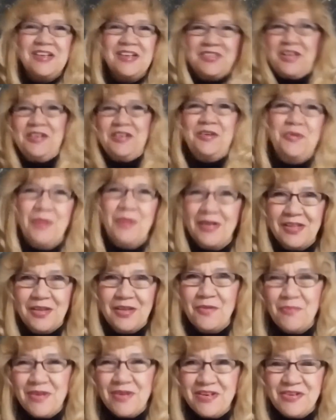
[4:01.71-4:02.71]
So I had to
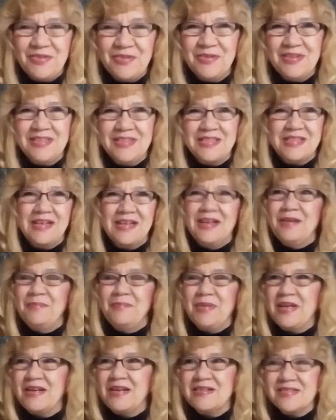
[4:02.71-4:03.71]
quickly renew it
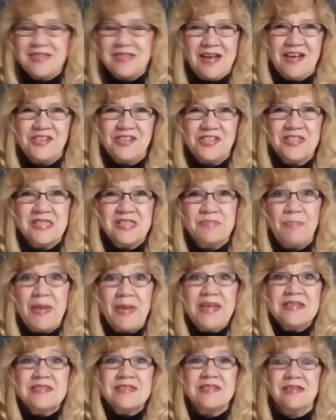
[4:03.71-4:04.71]
because I just
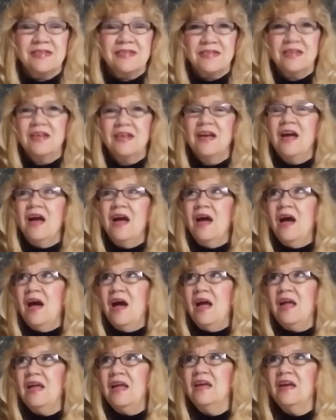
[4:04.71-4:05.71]
spaced it.
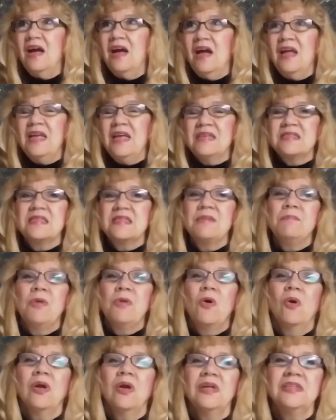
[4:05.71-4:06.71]
It's
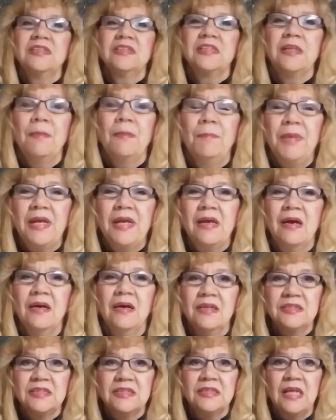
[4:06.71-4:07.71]
important
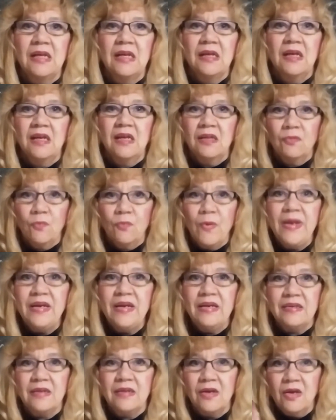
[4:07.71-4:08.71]
because
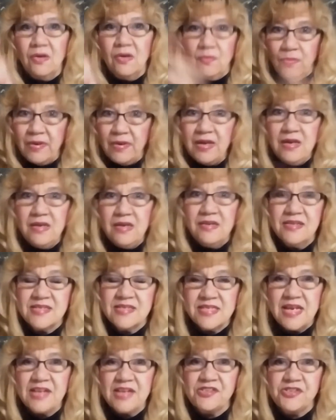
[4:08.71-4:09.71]
read it. Read the
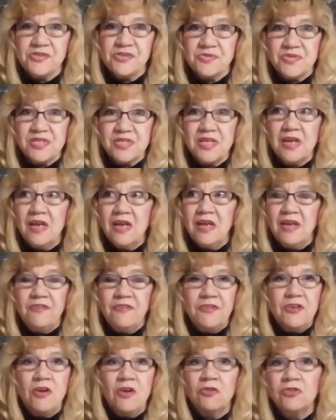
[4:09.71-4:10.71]
statutes.
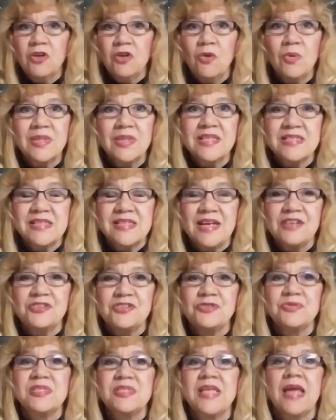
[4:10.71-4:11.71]
If you don't know what the
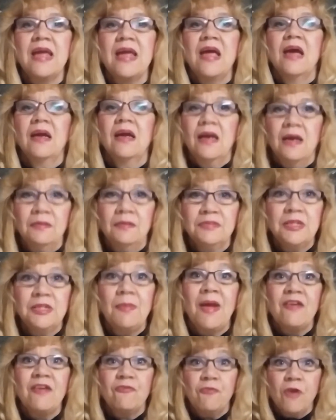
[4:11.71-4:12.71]
statutes say, come to
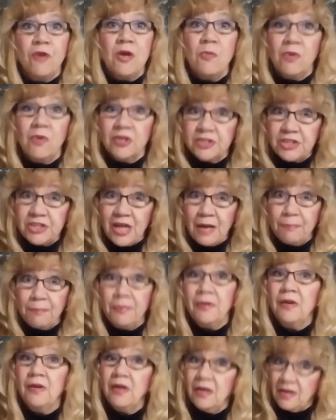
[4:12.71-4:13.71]
my free
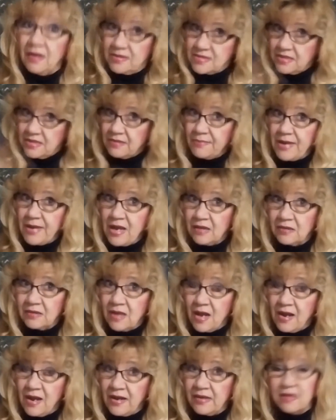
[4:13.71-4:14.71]
workshop. It's going to be
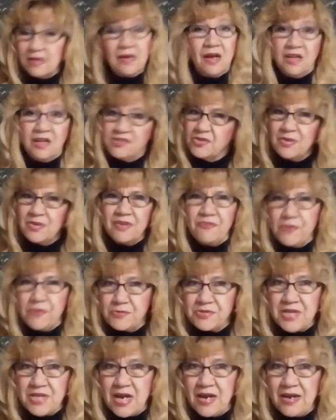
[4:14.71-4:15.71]
online. I'll do it a
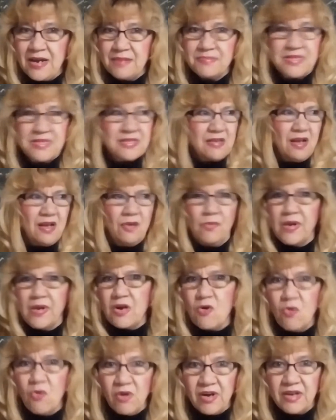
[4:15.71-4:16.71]
few times. I'll
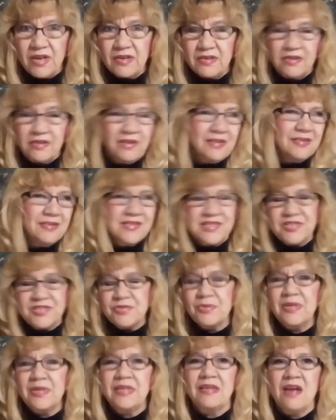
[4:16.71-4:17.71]
record it. You can listen
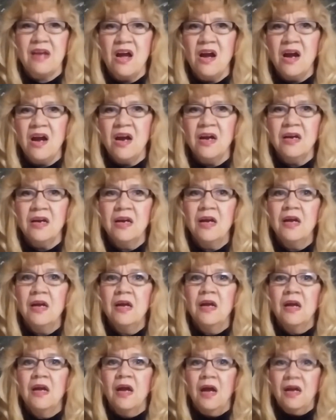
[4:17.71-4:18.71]
to it in the car.
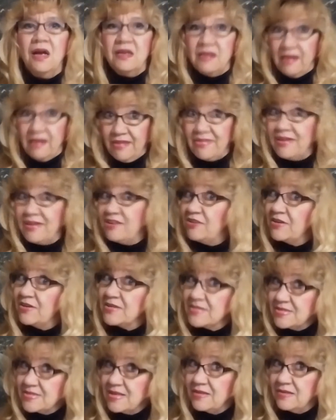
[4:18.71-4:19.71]
And then you
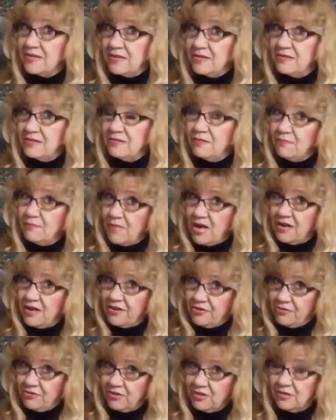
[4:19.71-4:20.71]
can send in
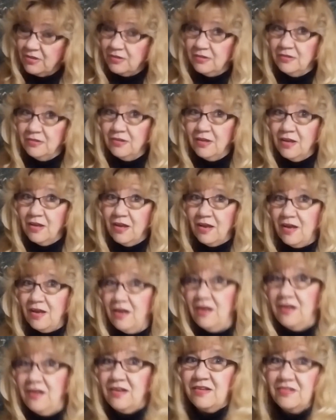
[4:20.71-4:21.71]
your little
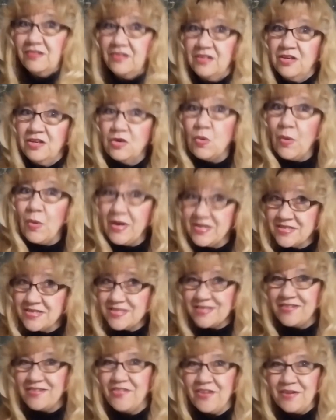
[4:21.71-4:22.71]

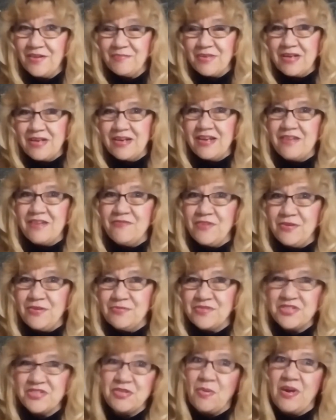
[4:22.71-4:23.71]
quiz that I'm going to give
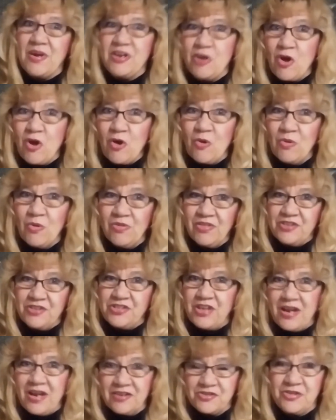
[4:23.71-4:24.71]
you so I know
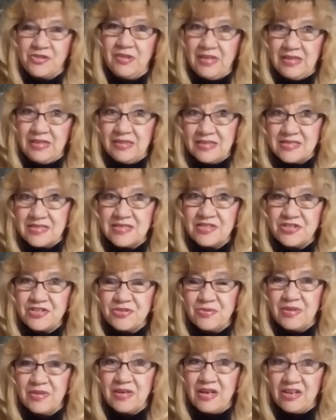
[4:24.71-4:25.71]
that you actually listen
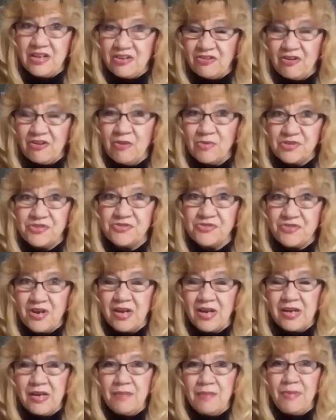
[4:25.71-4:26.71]
to it and you know what you're
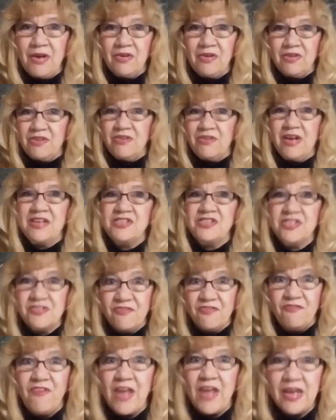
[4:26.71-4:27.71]
talking about and you're not
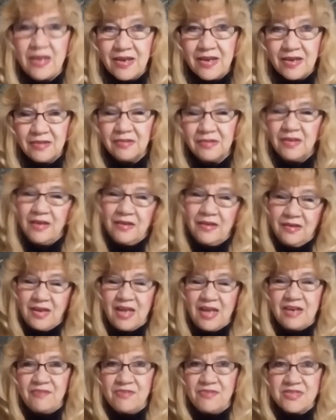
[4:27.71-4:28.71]
just faking it like a
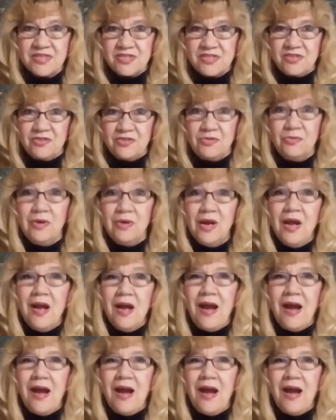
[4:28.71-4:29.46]
lot of us do.